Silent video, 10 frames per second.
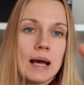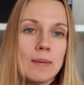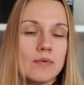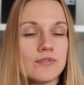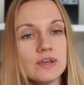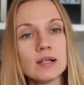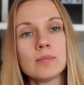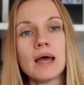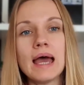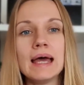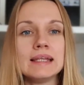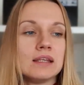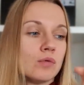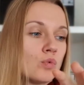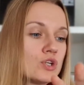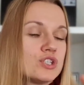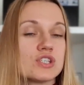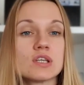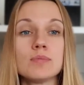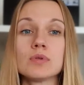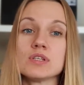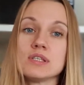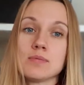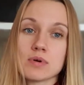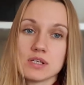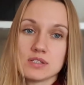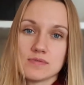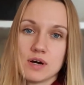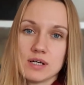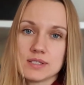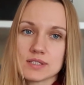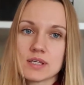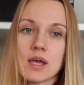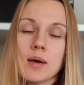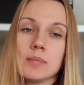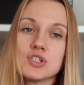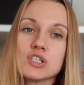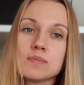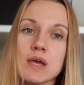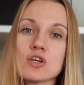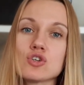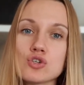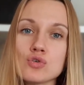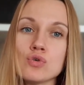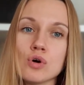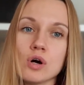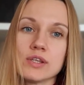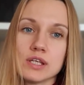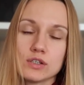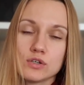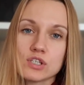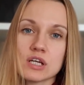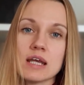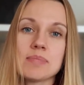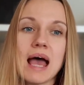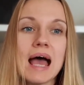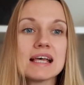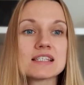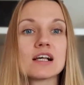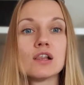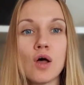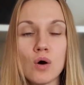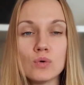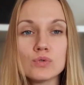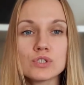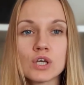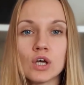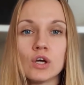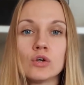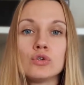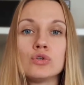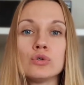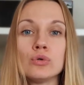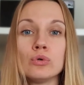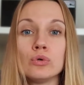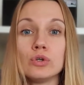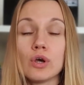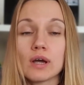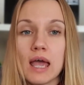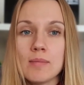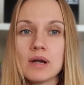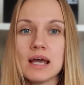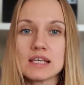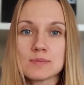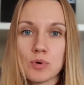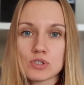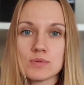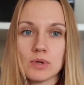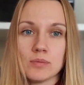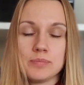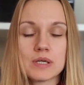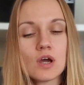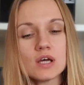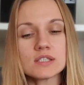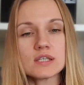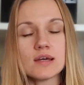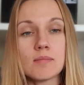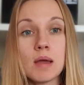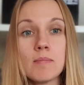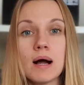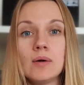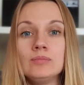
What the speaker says: film and watch the script on the separate devices. But just make sure that your script as close to your camera as possible, because remember,